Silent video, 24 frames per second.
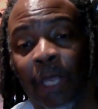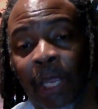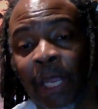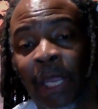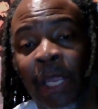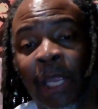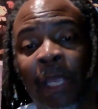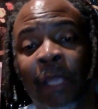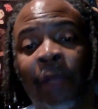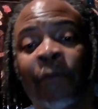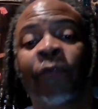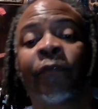
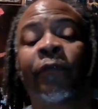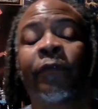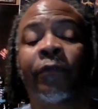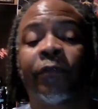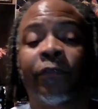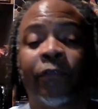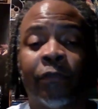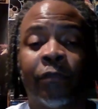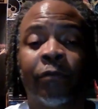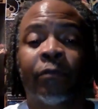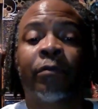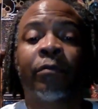And
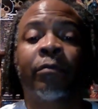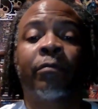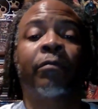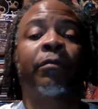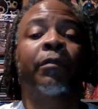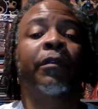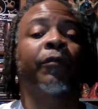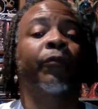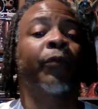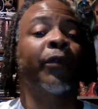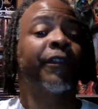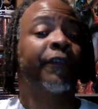
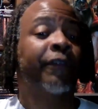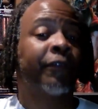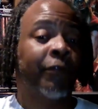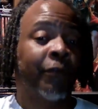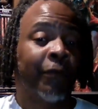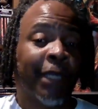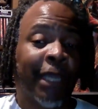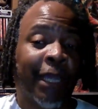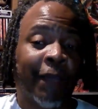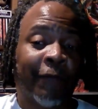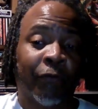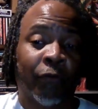two, we
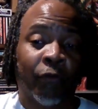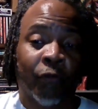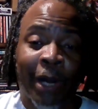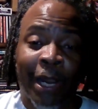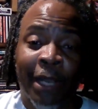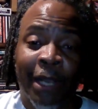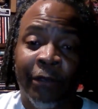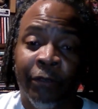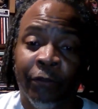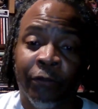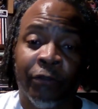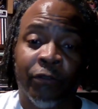still have a
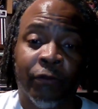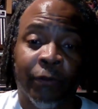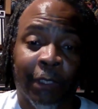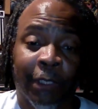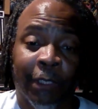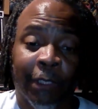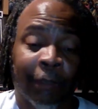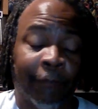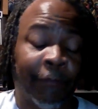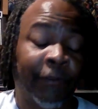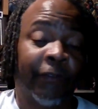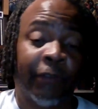writer's
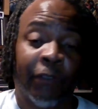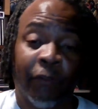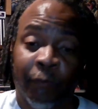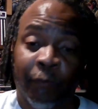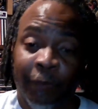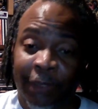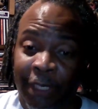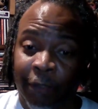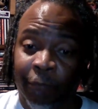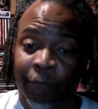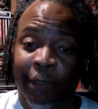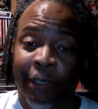strike. I mean,
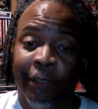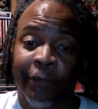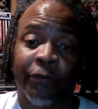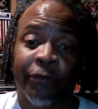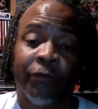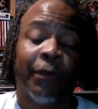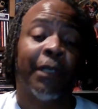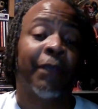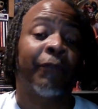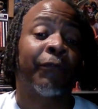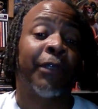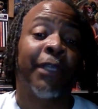excuse me, not a
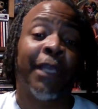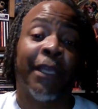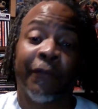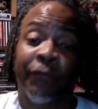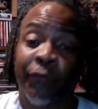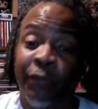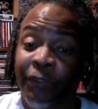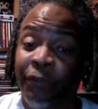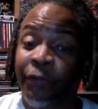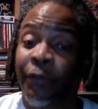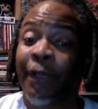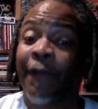writer's strike. We
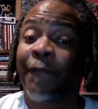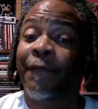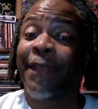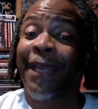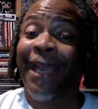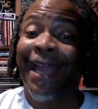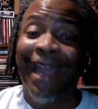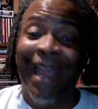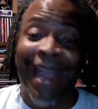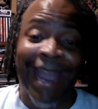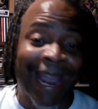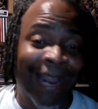still have
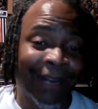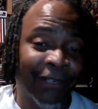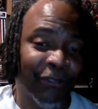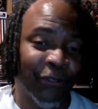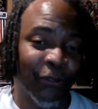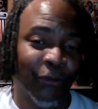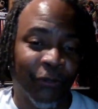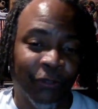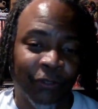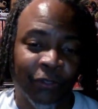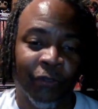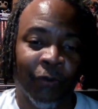the
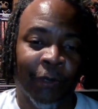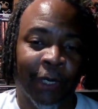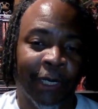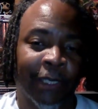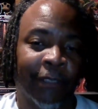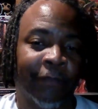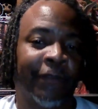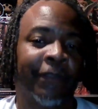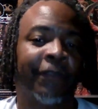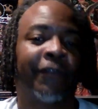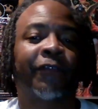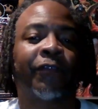actor's
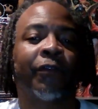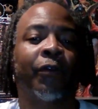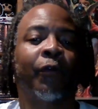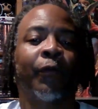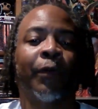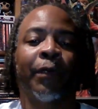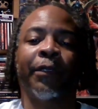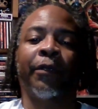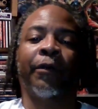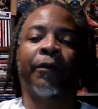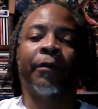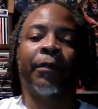strike that's
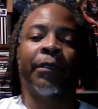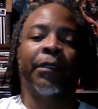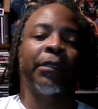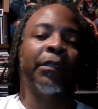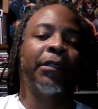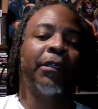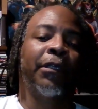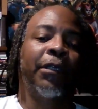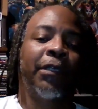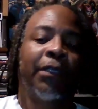going on.